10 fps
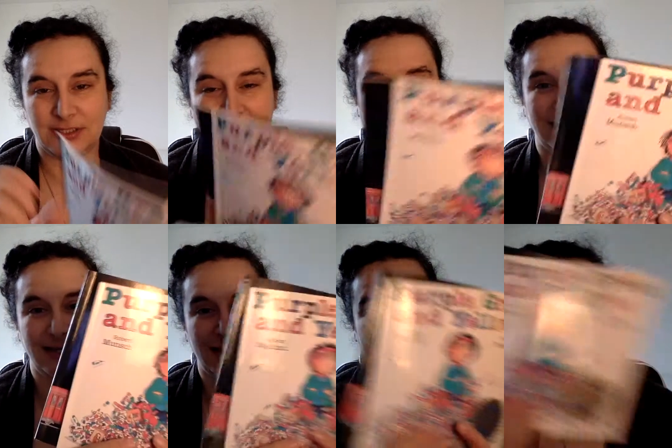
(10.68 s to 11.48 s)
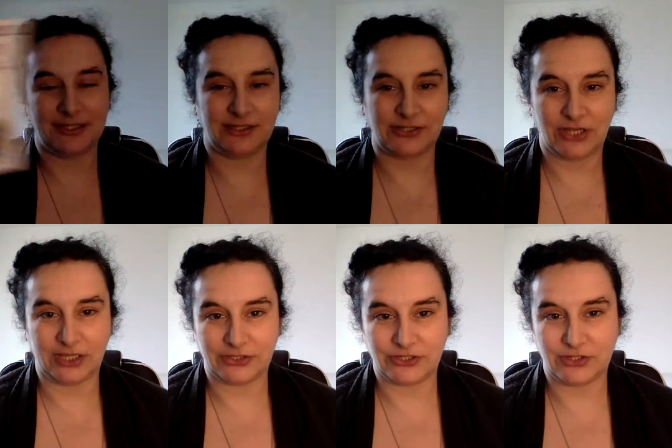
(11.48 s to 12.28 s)
Today I'd like to
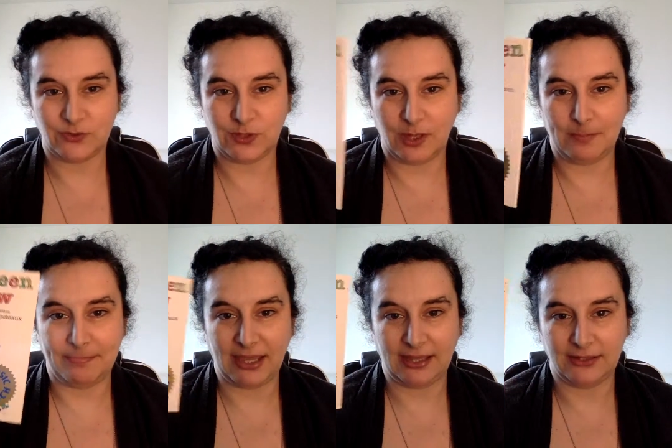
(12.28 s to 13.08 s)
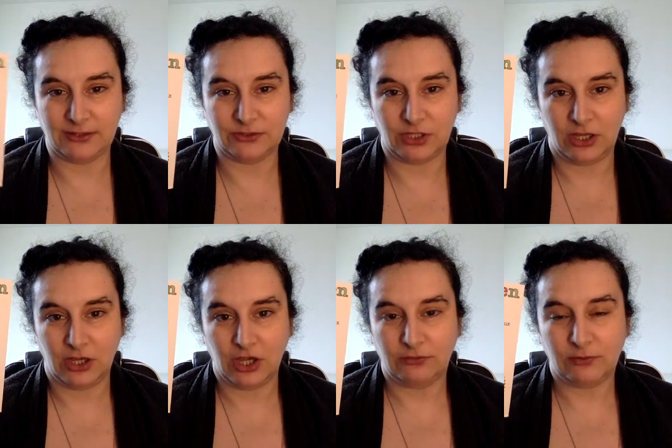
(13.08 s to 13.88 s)
talk to you about
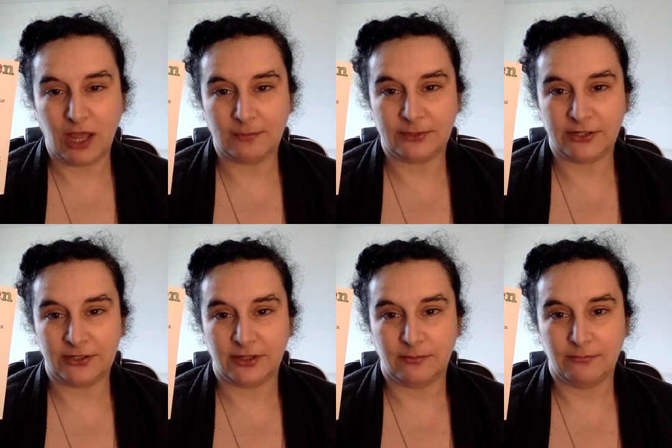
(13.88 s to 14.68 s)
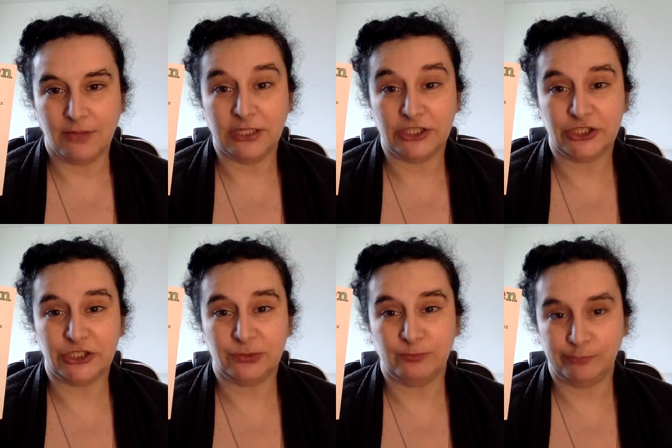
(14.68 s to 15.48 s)
Robert Munsch
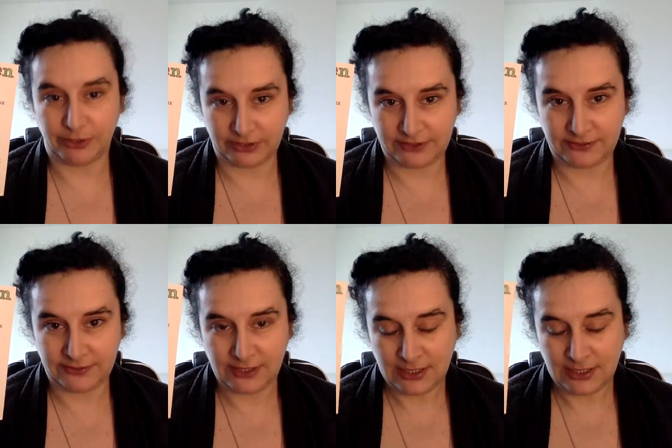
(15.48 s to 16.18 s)
books.